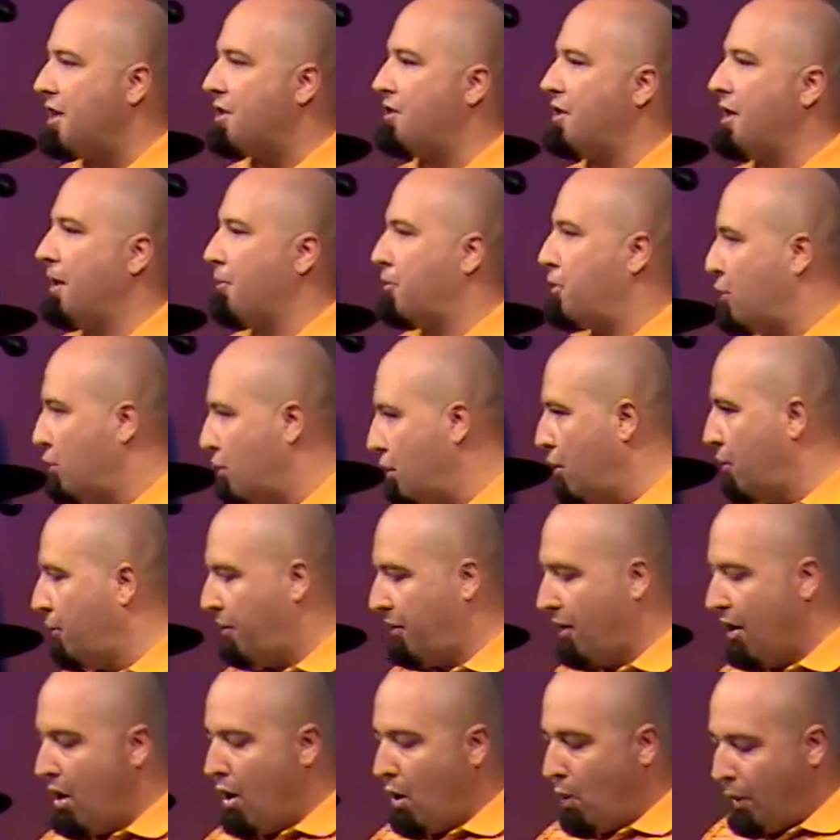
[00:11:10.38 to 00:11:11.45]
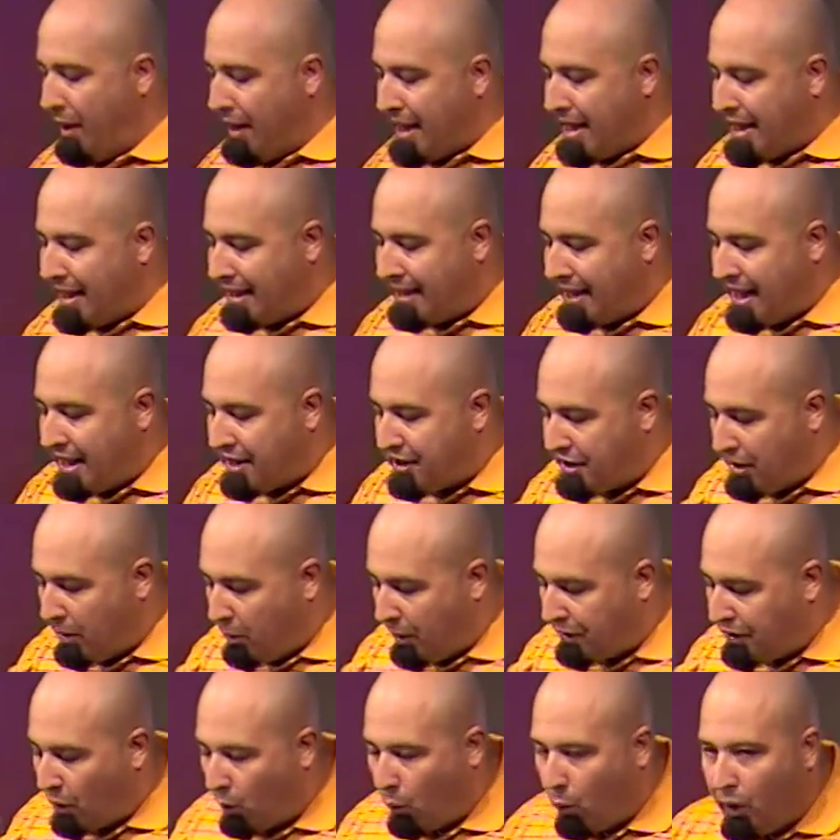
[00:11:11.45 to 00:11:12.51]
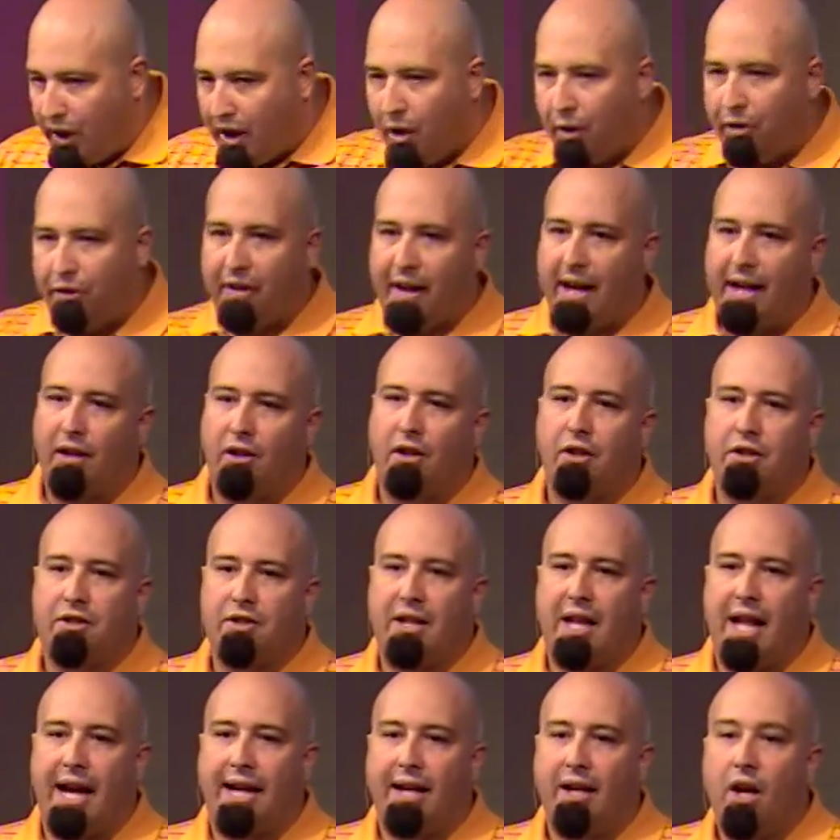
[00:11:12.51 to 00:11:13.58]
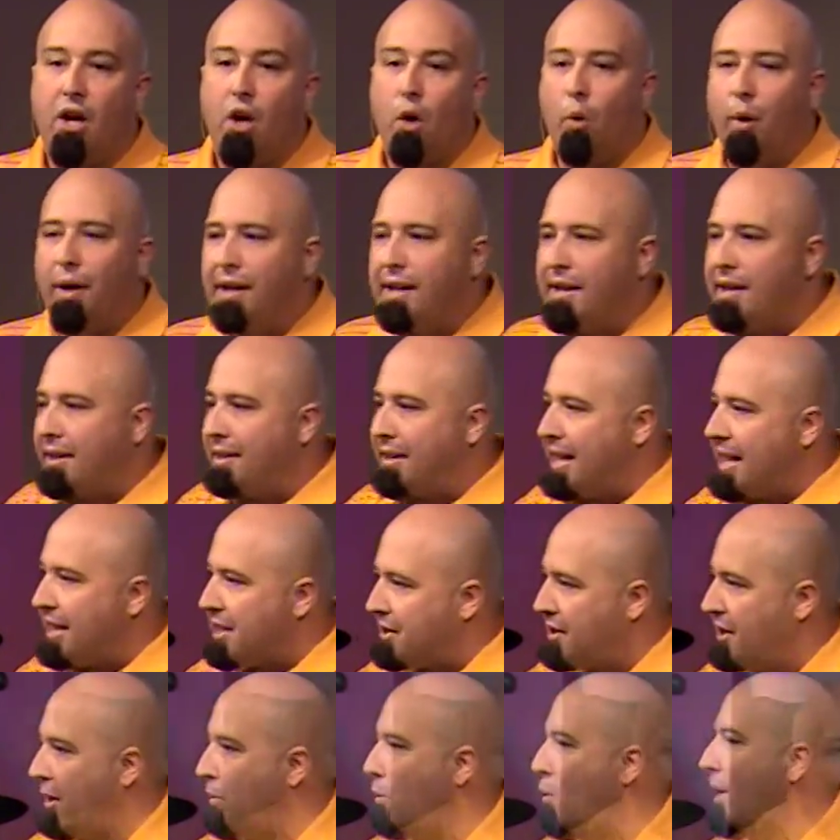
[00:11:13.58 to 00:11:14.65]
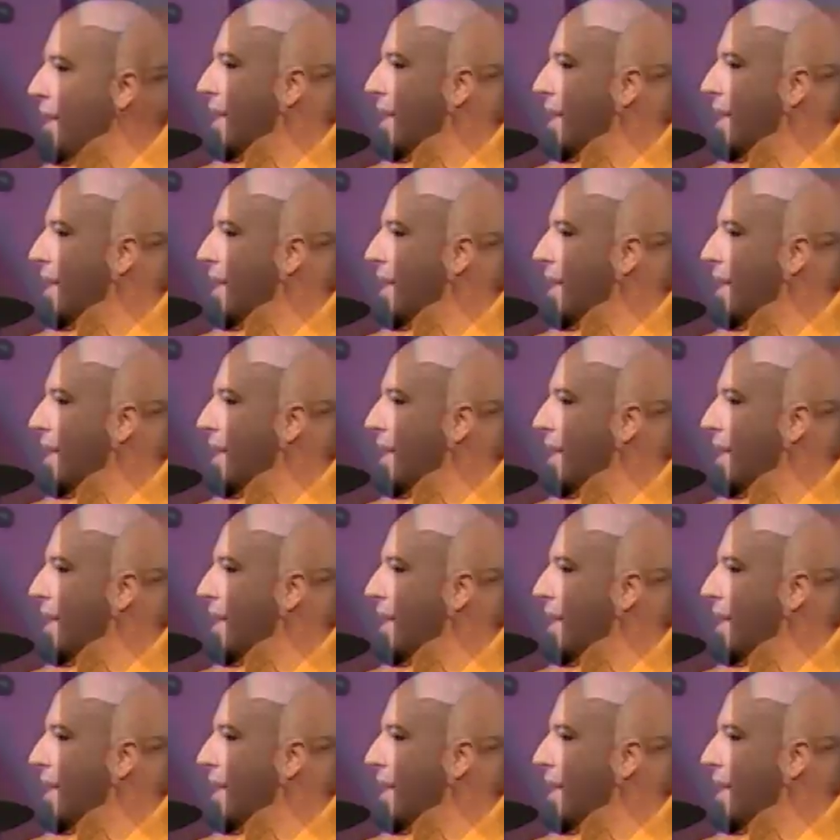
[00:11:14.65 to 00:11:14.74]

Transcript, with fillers: them truth. We need to teach them what the real thing looks like. We need to teach them what